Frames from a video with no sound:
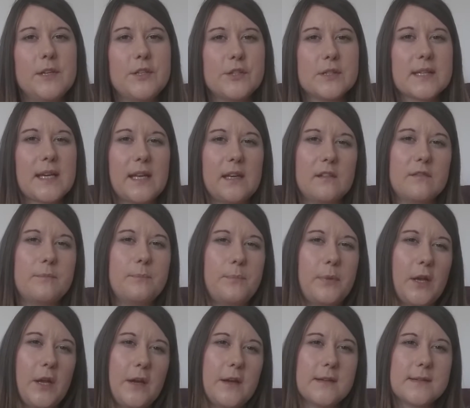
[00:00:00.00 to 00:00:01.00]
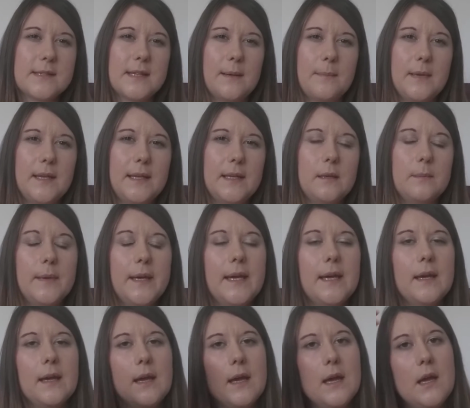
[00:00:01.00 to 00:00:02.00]
It just kind of blurs them a little
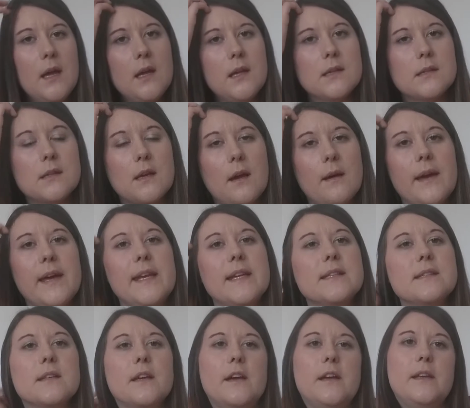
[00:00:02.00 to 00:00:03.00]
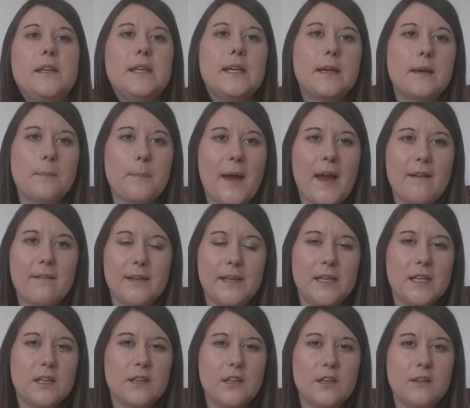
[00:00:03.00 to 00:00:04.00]
bit. So it is good.
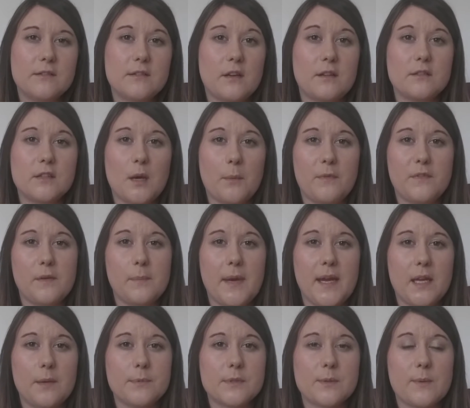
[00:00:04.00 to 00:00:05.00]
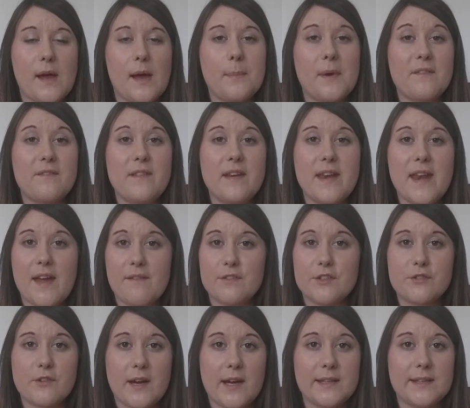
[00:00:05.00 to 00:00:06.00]
Apparently you can use it on top of your makeup as well, but I've
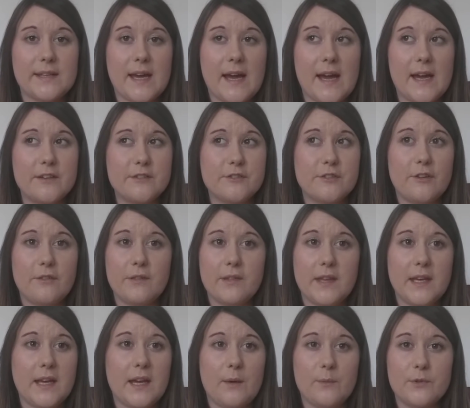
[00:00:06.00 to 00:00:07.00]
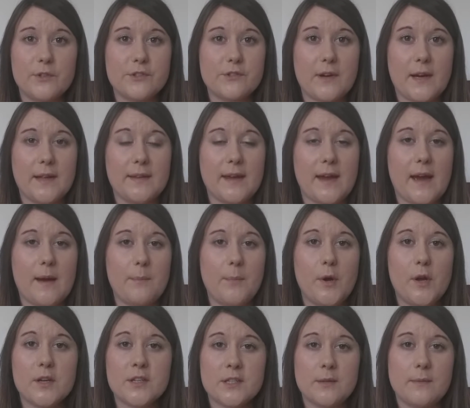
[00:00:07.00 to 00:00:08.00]
never tried that. I don't think I would try that. I'm
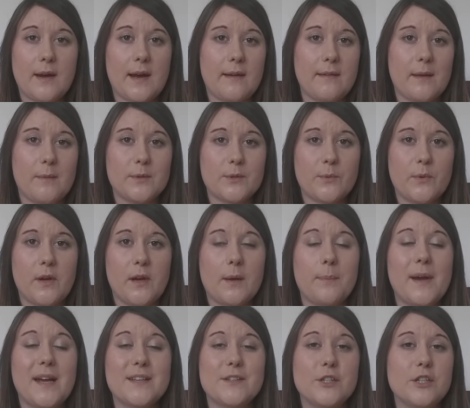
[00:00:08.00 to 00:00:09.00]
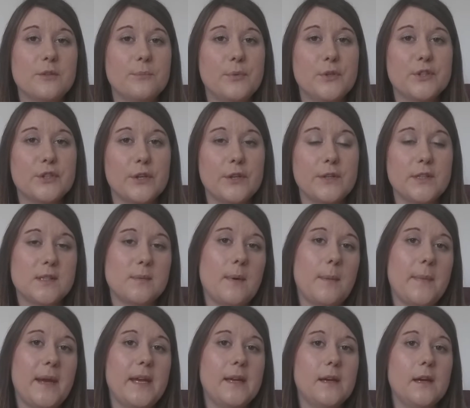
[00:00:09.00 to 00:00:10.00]
not sure how that would work, but I do put it under
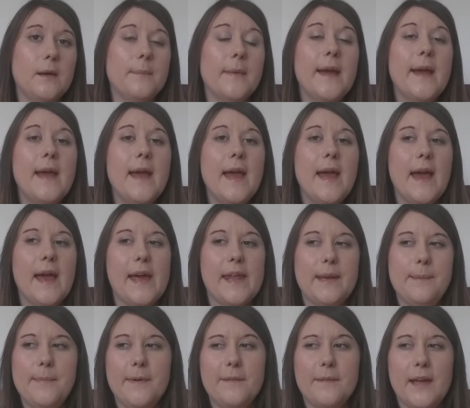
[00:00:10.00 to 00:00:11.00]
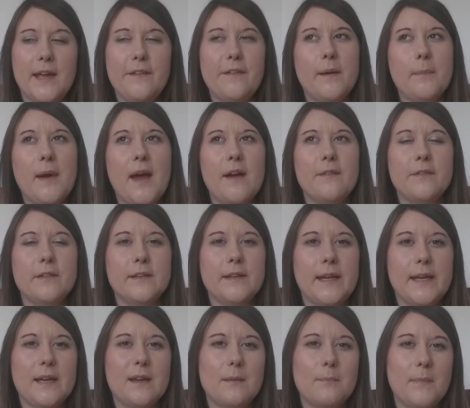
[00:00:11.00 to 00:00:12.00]
my makeup. And if I'm having
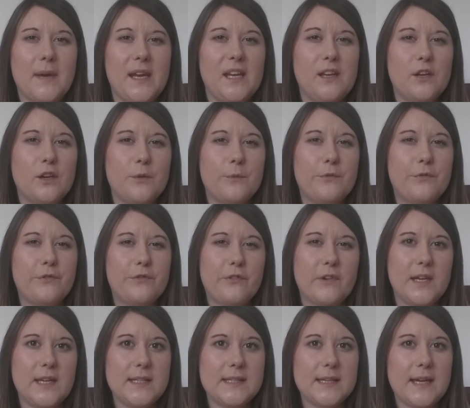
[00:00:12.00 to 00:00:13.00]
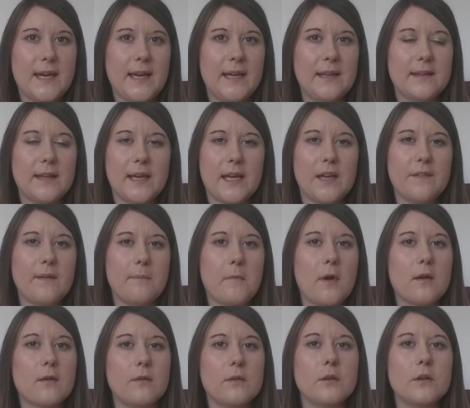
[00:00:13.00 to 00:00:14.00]
like a makeup free day, like if I'm
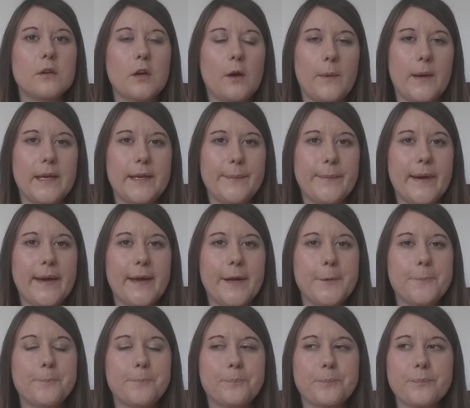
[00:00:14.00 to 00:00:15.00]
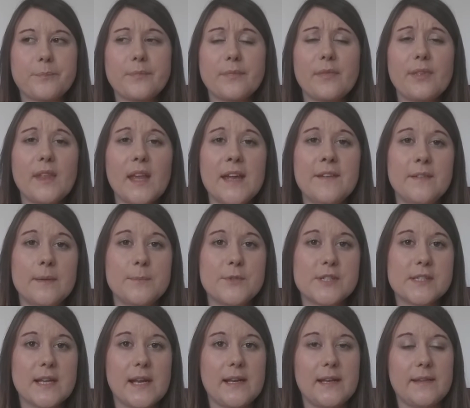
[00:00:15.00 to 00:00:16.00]
not going to go anywhere, if I'm
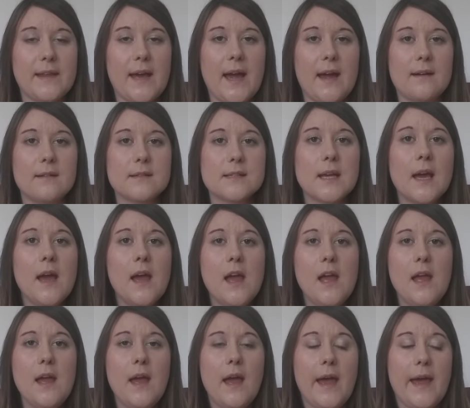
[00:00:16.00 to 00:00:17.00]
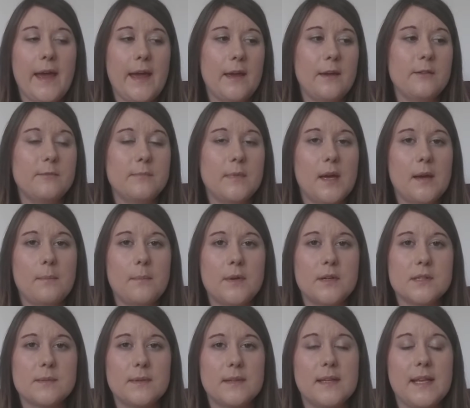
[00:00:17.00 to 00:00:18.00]
just staying in the house, my
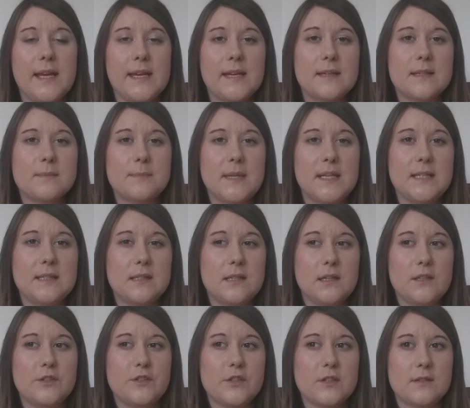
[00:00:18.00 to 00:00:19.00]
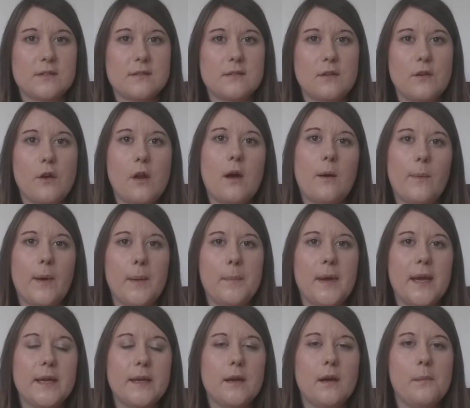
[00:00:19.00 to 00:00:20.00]
husband likes me to just not wear
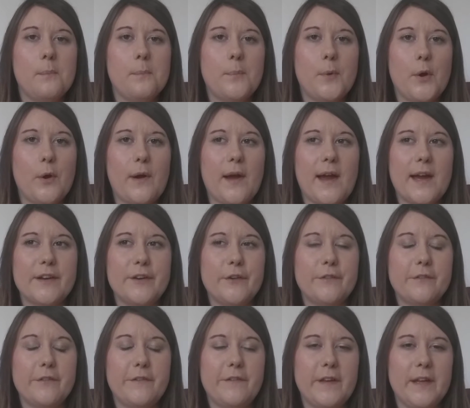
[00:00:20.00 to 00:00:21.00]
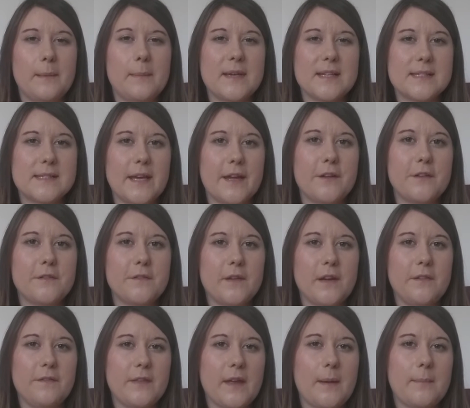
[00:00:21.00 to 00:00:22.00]
makeup, but I don't feel myself,
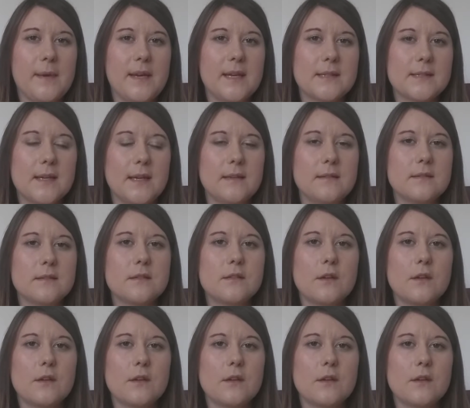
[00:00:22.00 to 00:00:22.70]
if that makes sense.